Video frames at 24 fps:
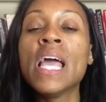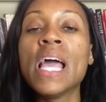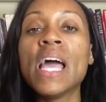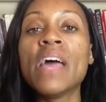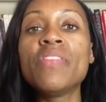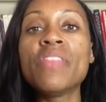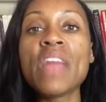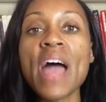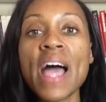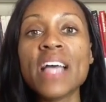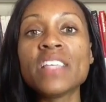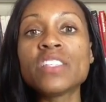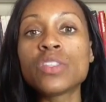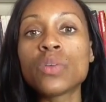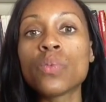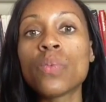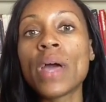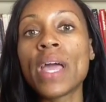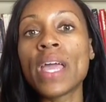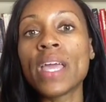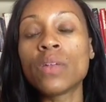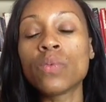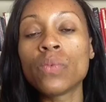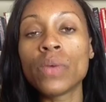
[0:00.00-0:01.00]
And that's the
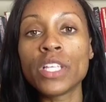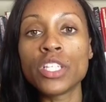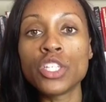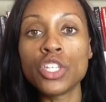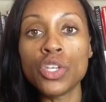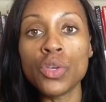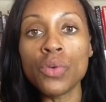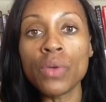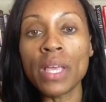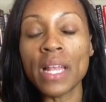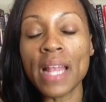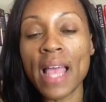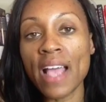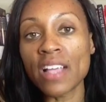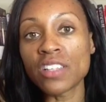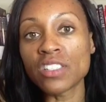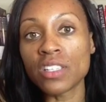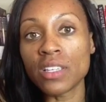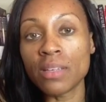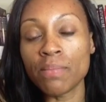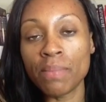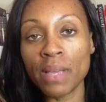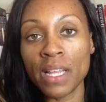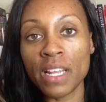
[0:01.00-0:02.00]
way in which you can
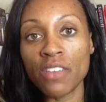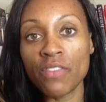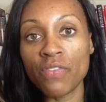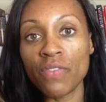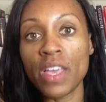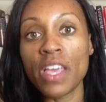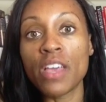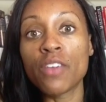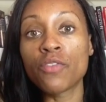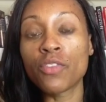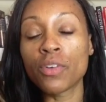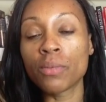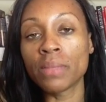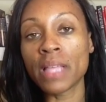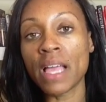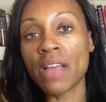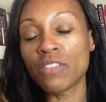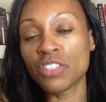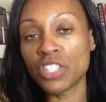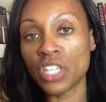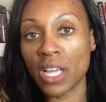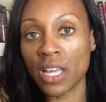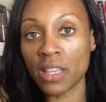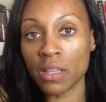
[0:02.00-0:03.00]
actually benefit from
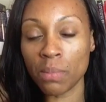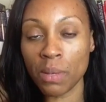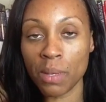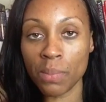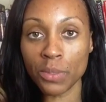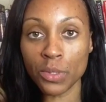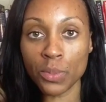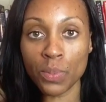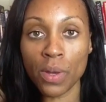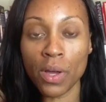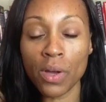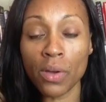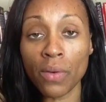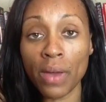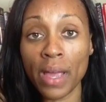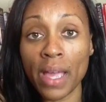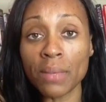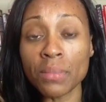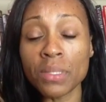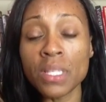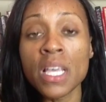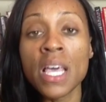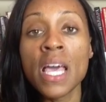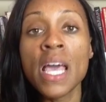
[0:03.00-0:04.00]
leveraging other people's
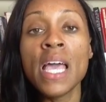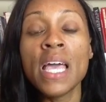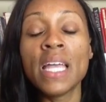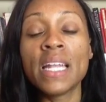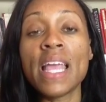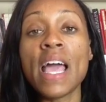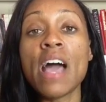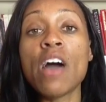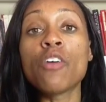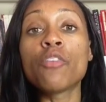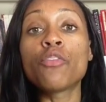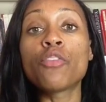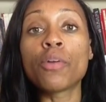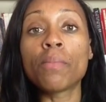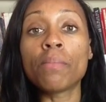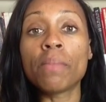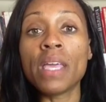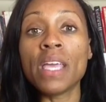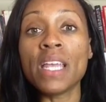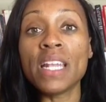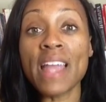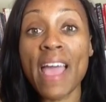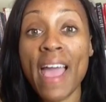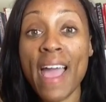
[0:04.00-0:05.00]
programs. Now, for
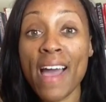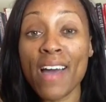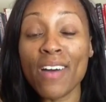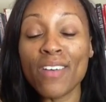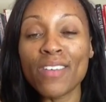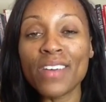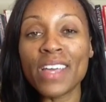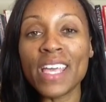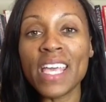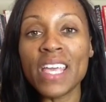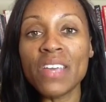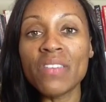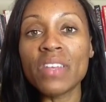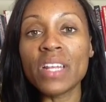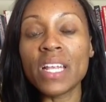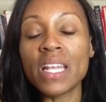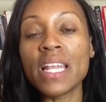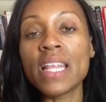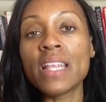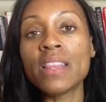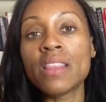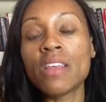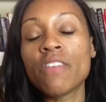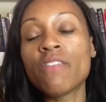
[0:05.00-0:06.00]
me now, even
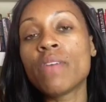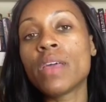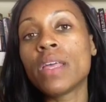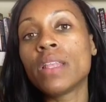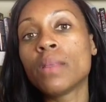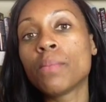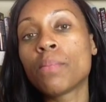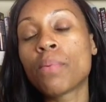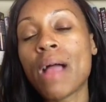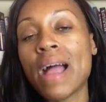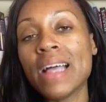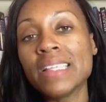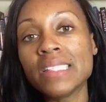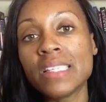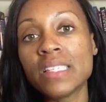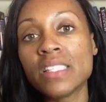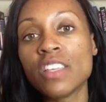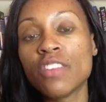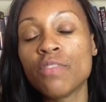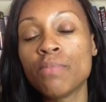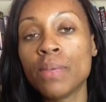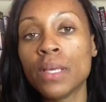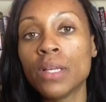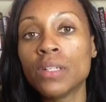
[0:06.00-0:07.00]
in the
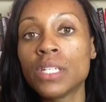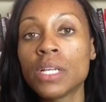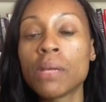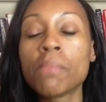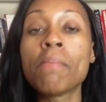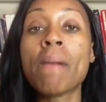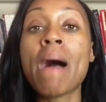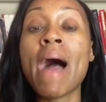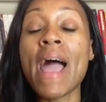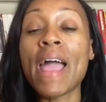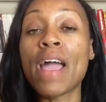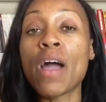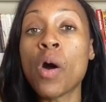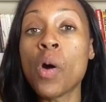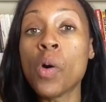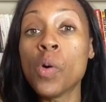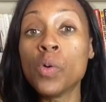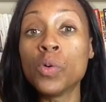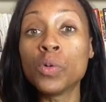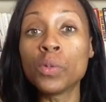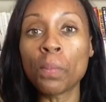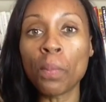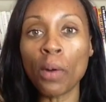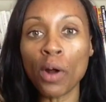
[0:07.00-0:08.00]
process of building my
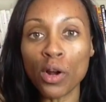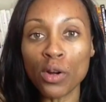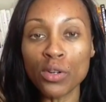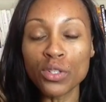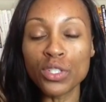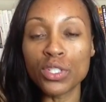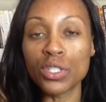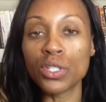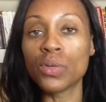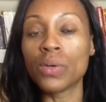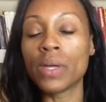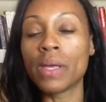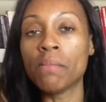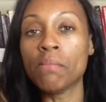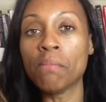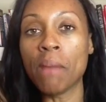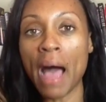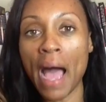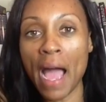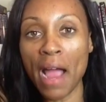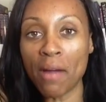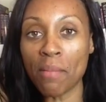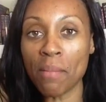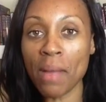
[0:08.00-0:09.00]
own personal
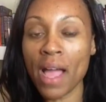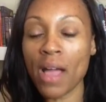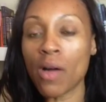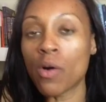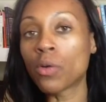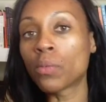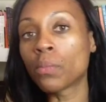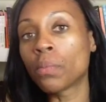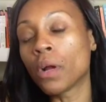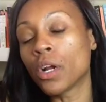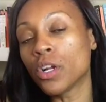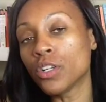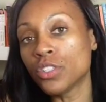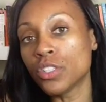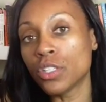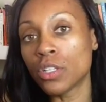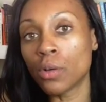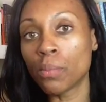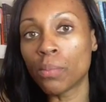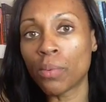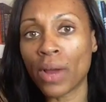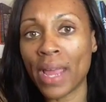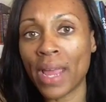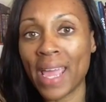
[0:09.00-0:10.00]
empire, my own
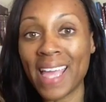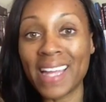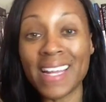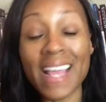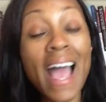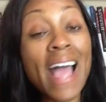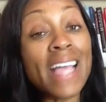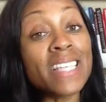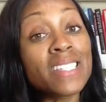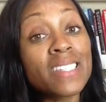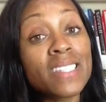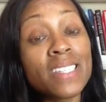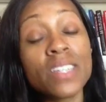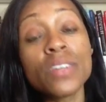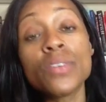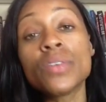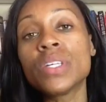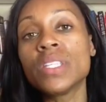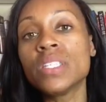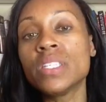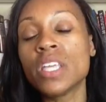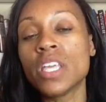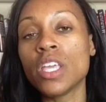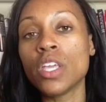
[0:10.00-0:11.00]
personal brand, I still
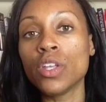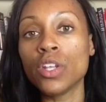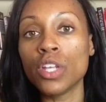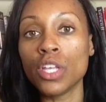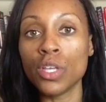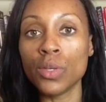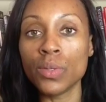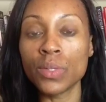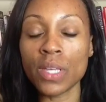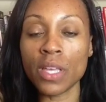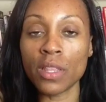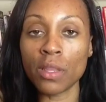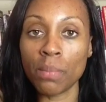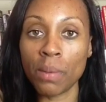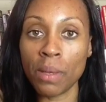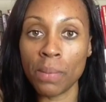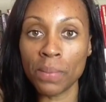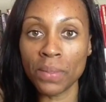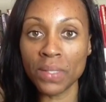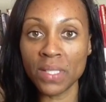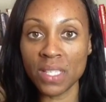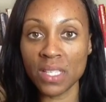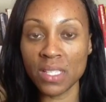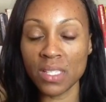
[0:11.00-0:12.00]
continue to use other
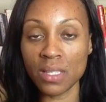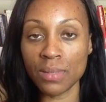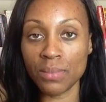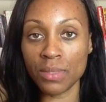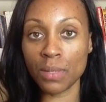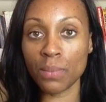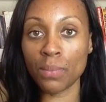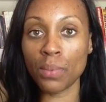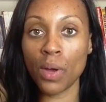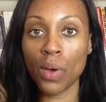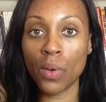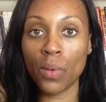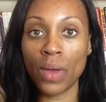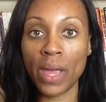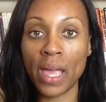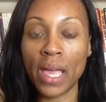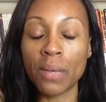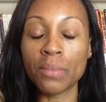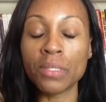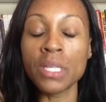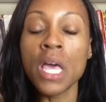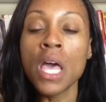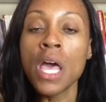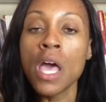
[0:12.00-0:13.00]
people's systems and
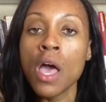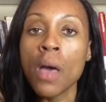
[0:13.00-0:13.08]
programs.